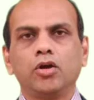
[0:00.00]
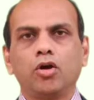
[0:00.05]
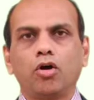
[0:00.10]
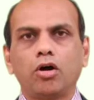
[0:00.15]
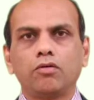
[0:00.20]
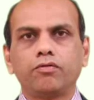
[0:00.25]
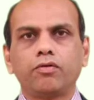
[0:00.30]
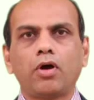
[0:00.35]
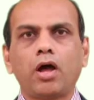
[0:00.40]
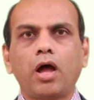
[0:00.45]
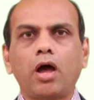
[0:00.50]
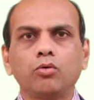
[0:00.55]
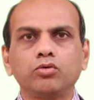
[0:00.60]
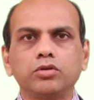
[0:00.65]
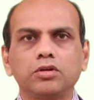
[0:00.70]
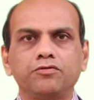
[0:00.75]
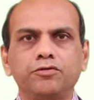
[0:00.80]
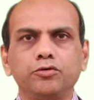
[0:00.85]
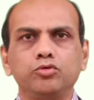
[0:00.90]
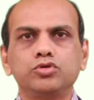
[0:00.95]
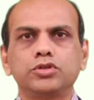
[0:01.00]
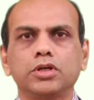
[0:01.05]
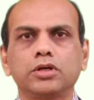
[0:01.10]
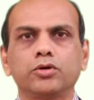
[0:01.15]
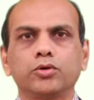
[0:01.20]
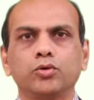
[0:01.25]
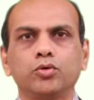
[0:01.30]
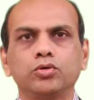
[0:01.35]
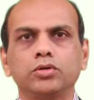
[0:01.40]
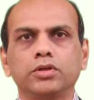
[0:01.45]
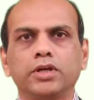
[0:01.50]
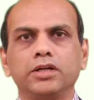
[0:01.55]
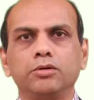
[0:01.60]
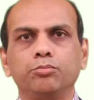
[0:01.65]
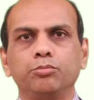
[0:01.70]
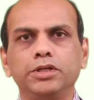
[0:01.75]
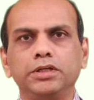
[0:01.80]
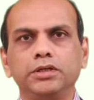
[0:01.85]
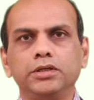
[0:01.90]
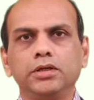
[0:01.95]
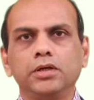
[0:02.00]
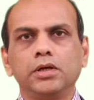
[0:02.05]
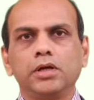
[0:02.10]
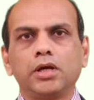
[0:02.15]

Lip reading: of how the future growth can be